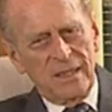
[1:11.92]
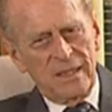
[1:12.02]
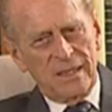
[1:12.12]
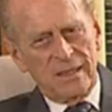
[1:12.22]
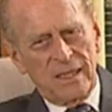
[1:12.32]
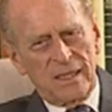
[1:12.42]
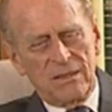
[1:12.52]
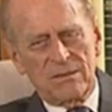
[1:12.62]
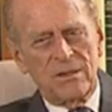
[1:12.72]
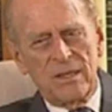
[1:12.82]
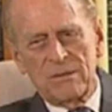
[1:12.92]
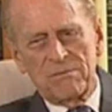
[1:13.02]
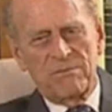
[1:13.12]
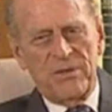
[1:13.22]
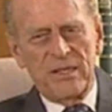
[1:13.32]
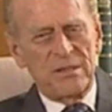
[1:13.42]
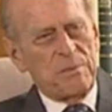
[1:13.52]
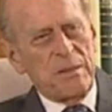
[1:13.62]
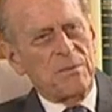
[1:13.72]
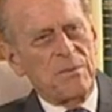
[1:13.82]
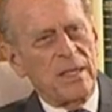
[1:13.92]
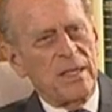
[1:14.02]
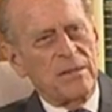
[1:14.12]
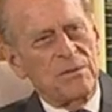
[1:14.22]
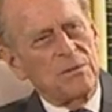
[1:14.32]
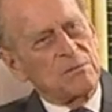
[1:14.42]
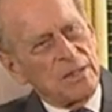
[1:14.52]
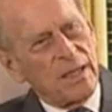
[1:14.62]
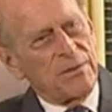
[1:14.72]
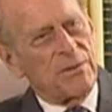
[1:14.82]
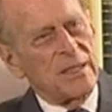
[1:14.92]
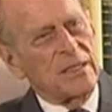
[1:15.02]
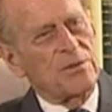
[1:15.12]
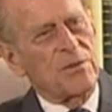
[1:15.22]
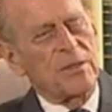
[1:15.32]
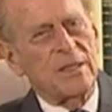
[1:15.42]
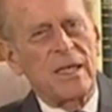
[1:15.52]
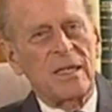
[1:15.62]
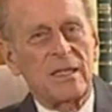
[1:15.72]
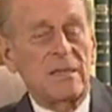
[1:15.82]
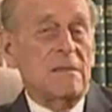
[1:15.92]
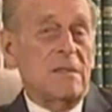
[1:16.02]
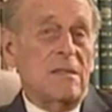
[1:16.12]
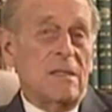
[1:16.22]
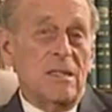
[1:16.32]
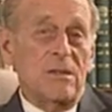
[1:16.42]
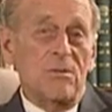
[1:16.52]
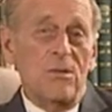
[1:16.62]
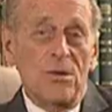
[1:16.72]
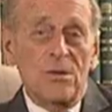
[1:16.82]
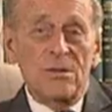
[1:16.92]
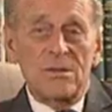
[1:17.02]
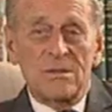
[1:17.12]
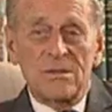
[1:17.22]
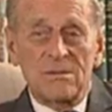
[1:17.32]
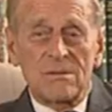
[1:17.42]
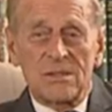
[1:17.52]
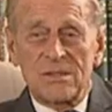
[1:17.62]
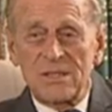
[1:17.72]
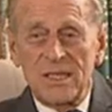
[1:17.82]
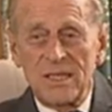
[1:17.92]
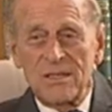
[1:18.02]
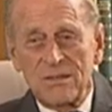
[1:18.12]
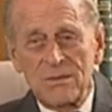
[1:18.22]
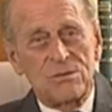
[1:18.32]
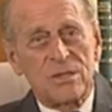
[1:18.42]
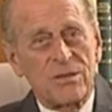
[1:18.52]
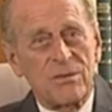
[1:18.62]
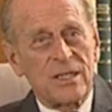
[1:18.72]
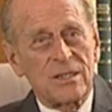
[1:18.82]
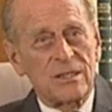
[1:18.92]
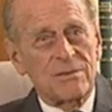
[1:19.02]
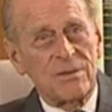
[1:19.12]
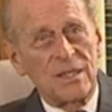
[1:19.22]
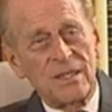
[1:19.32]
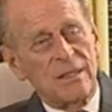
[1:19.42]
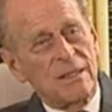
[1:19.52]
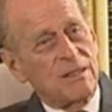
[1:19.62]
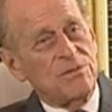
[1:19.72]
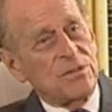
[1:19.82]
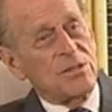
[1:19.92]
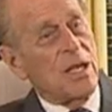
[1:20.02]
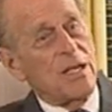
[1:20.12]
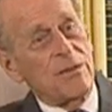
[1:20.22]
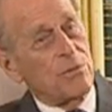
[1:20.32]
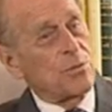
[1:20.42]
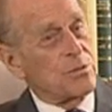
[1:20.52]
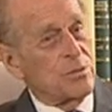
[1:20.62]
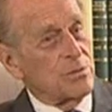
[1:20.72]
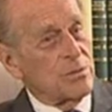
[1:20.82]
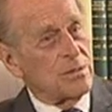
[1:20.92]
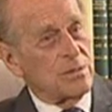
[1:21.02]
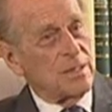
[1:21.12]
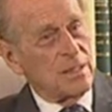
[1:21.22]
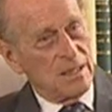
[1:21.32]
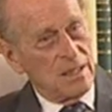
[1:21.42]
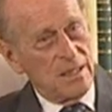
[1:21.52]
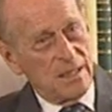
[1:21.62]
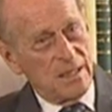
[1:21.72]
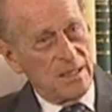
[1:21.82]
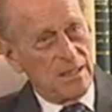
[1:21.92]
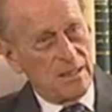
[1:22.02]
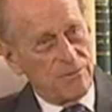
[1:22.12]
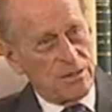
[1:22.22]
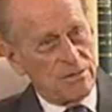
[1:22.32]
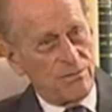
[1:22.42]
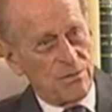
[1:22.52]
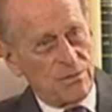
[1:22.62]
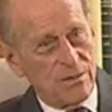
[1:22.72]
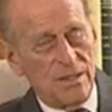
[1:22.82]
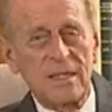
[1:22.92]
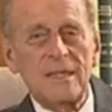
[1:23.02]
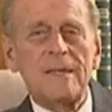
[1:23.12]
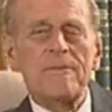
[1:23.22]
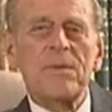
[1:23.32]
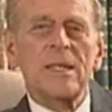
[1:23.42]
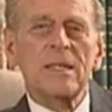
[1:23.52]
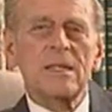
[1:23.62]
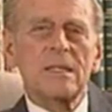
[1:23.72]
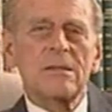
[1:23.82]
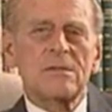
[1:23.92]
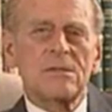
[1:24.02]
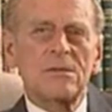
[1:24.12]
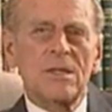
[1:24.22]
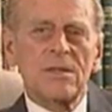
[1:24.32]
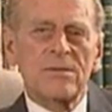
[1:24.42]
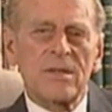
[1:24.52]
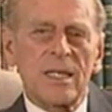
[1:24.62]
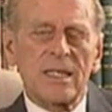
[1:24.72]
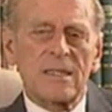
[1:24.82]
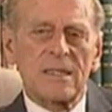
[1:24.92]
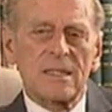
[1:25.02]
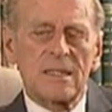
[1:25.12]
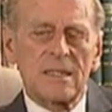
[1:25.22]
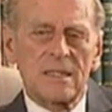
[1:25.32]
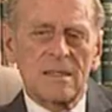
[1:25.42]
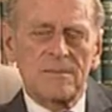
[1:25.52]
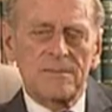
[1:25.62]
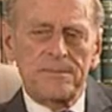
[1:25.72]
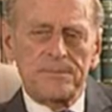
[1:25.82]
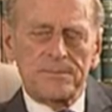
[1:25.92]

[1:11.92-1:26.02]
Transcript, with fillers: and I got to know various people there who'd done things for it, and I, and, and, and you look to, to see the new generation of, of design of all sorts in, in the in the festival, and then soon after that, um,